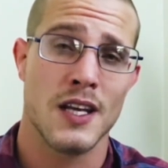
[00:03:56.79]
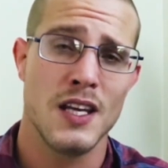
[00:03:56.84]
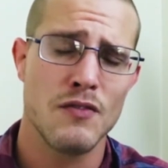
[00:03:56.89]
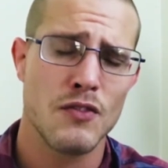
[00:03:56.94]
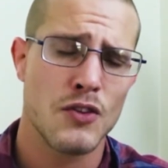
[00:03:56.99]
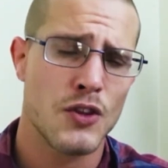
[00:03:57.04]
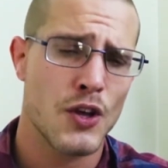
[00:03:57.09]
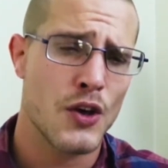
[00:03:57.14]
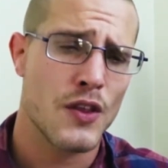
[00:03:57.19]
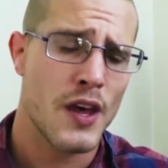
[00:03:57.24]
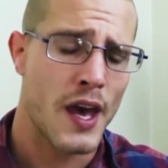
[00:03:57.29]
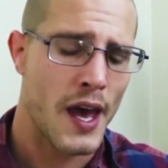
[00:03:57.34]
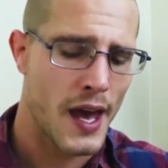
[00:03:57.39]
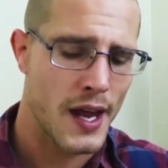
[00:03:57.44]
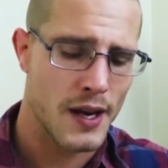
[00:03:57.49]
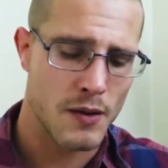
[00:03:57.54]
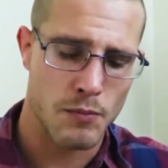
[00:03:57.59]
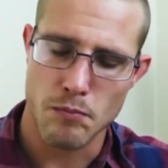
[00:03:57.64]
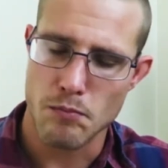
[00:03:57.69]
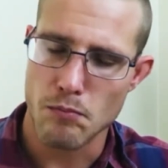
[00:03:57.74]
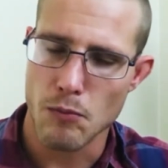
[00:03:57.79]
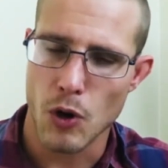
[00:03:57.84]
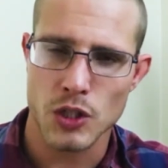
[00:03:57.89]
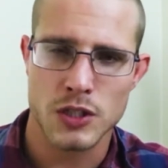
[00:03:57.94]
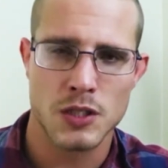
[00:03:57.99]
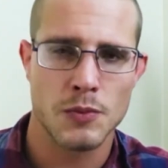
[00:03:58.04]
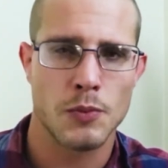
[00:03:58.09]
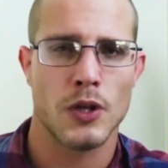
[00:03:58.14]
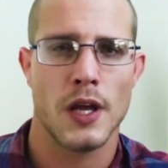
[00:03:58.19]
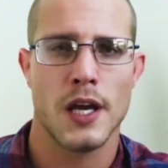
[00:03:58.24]
Even though they had
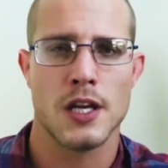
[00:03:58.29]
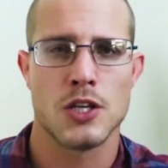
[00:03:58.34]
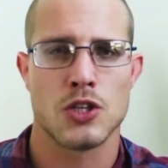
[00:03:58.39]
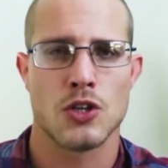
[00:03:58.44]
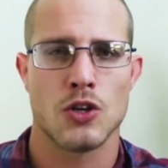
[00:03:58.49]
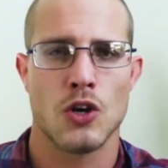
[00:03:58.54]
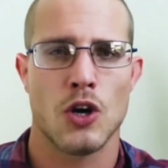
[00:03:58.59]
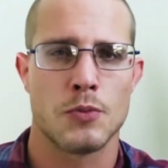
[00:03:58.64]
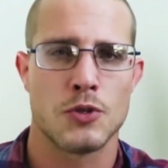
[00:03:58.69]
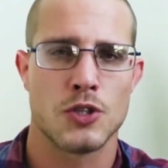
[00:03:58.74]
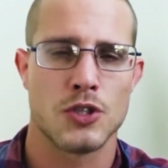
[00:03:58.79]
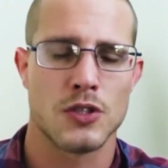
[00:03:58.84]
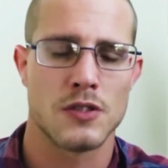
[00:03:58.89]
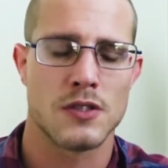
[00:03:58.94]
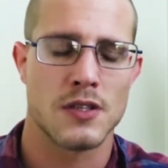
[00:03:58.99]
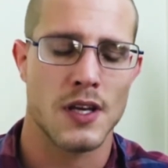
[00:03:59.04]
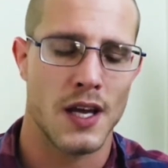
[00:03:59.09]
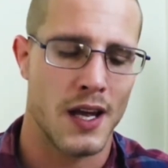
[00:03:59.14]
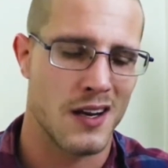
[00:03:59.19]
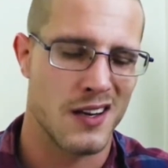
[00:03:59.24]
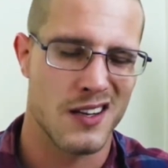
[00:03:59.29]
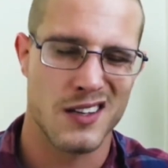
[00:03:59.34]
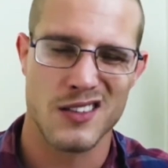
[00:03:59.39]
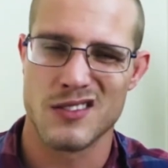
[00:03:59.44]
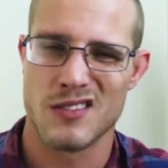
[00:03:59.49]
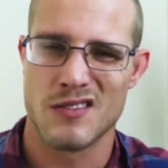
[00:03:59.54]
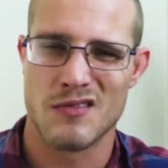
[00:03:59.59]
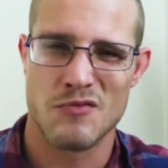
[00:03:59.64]
multiple engine options and little